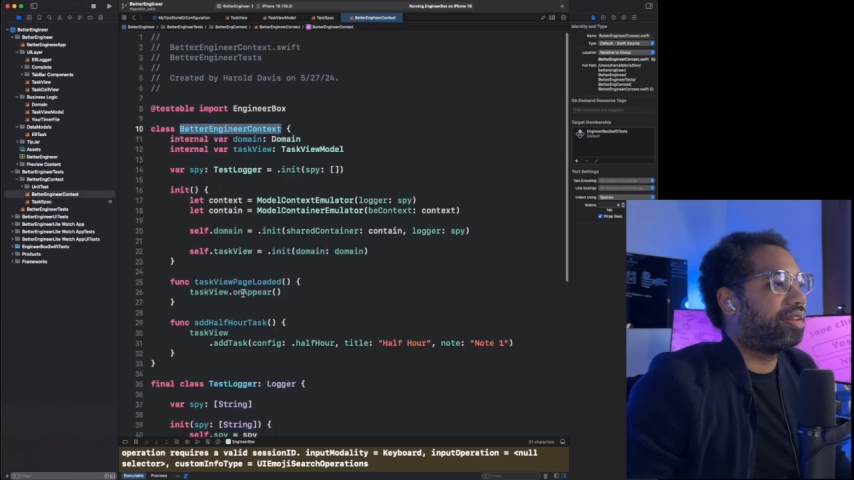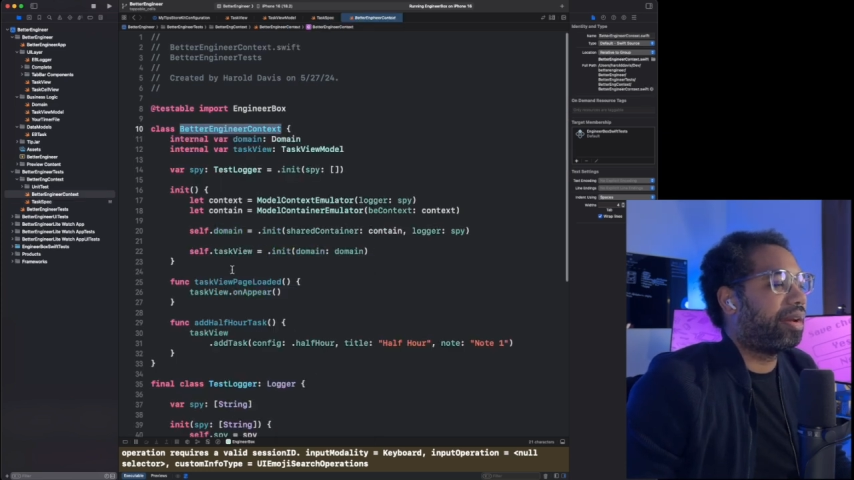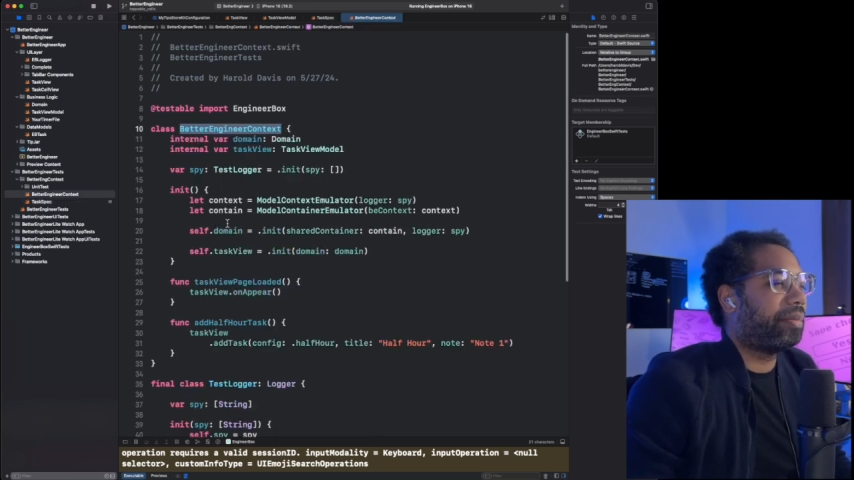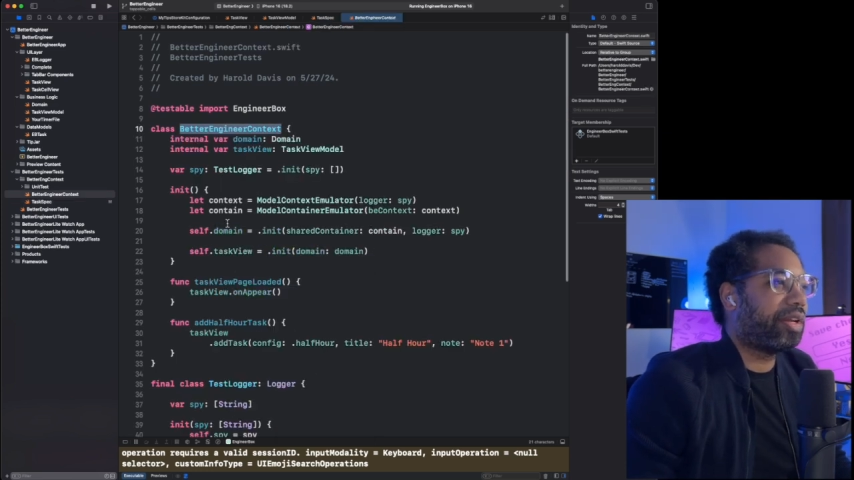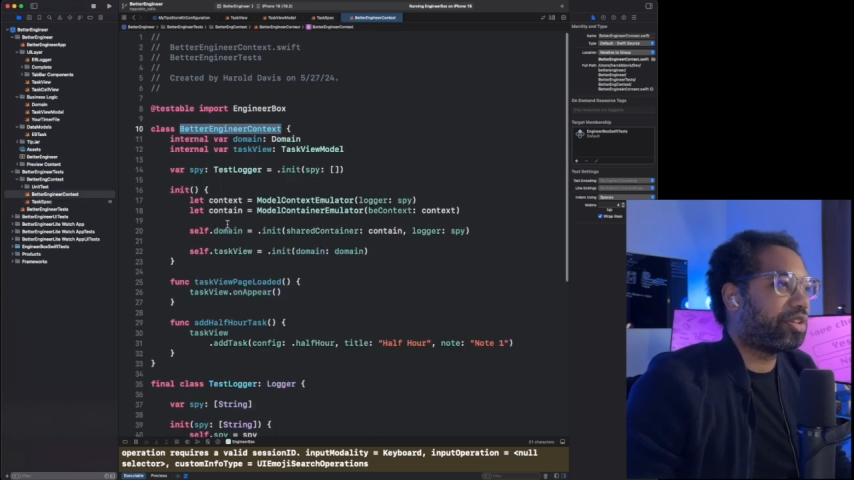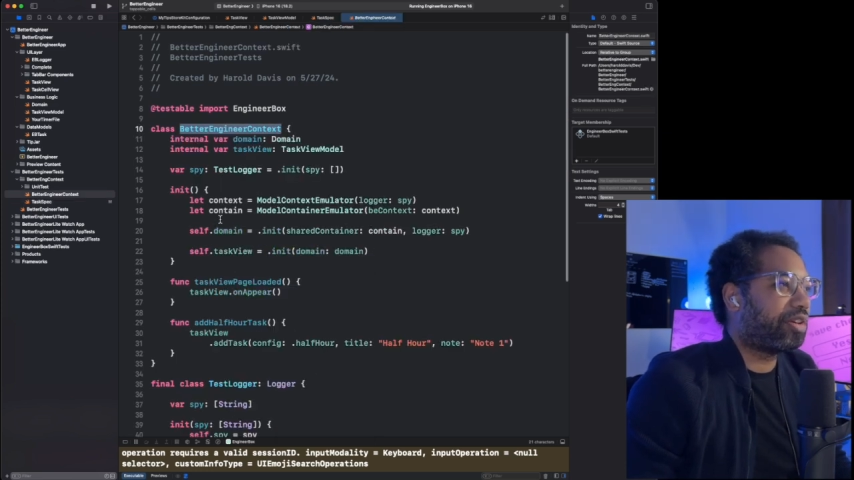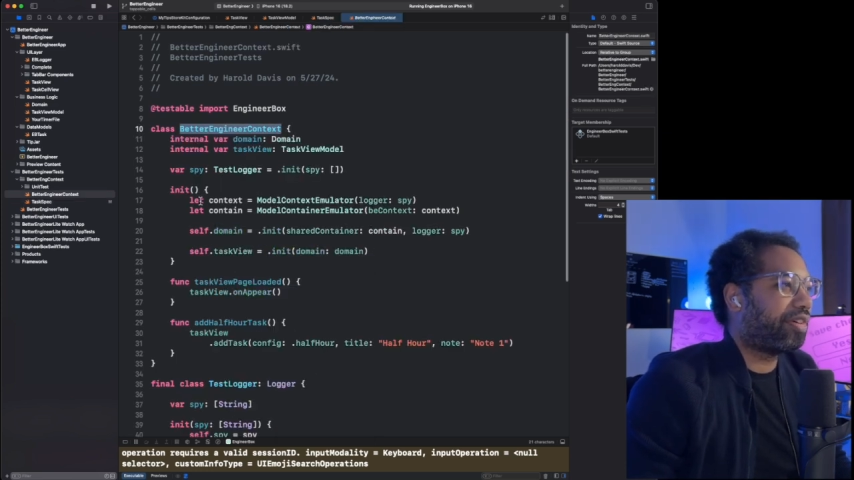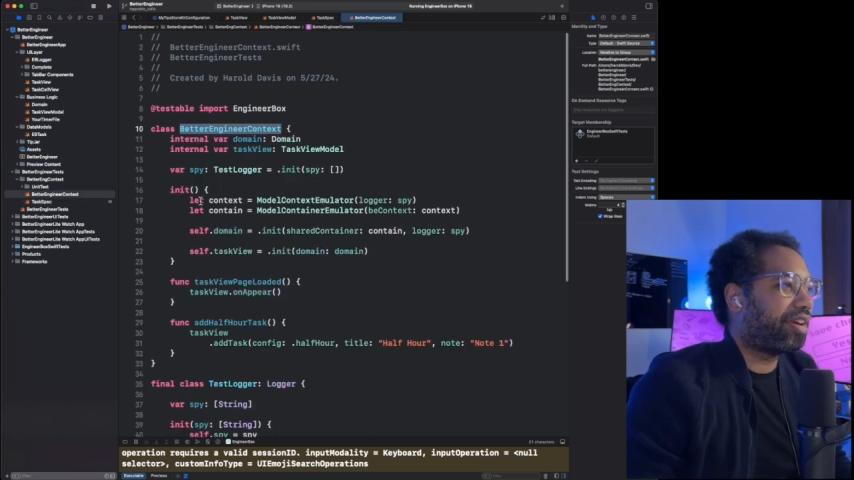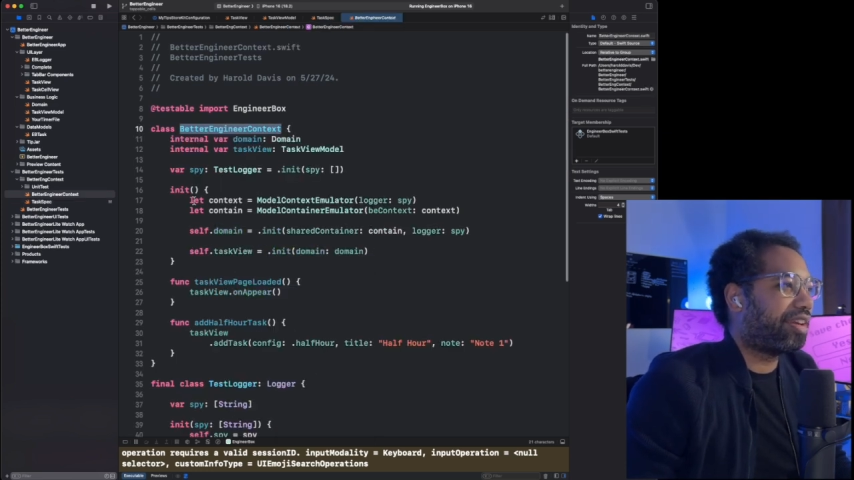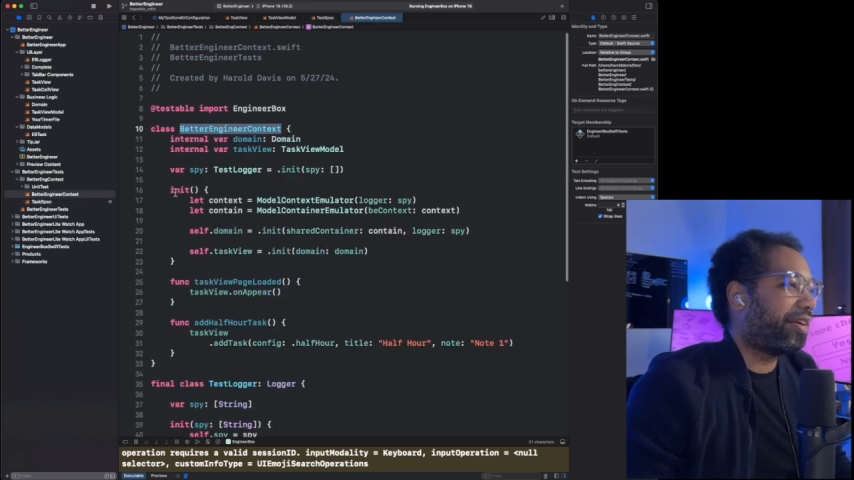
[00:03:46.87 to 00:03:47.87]
I'm not sure if
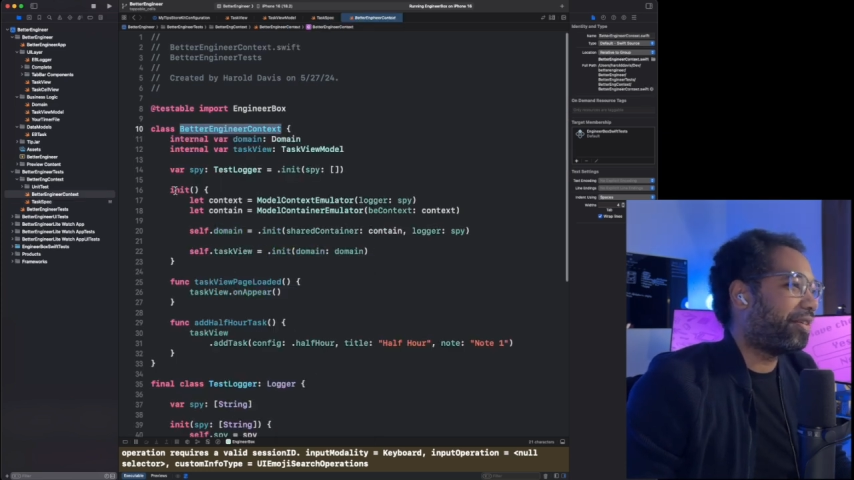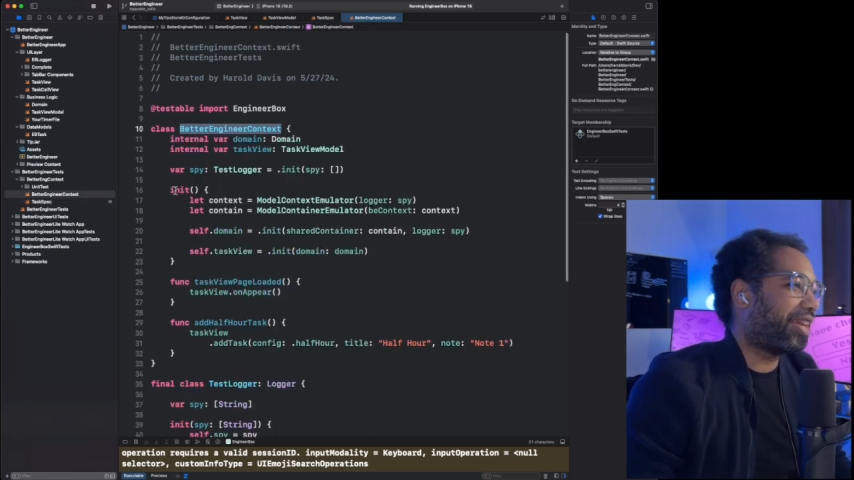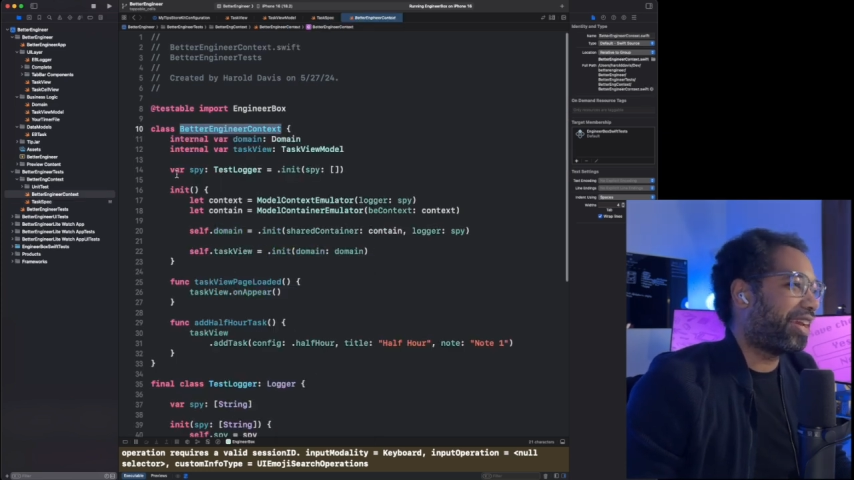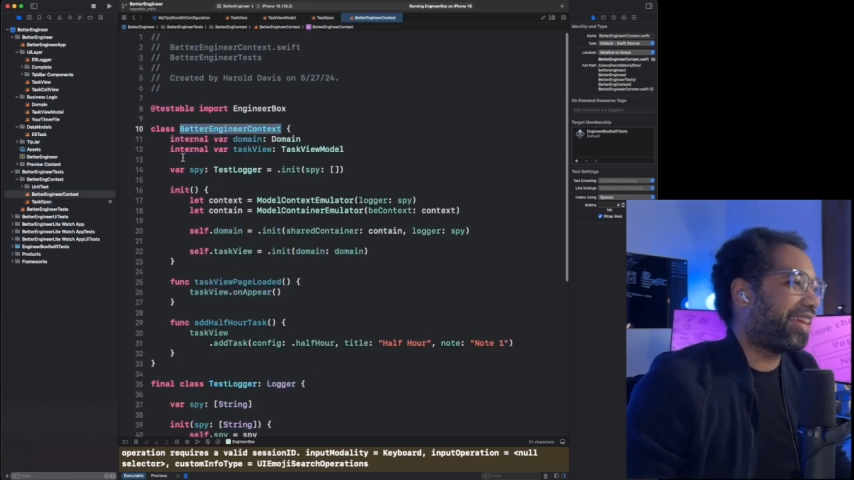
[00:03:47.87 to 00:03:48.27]
I don't think I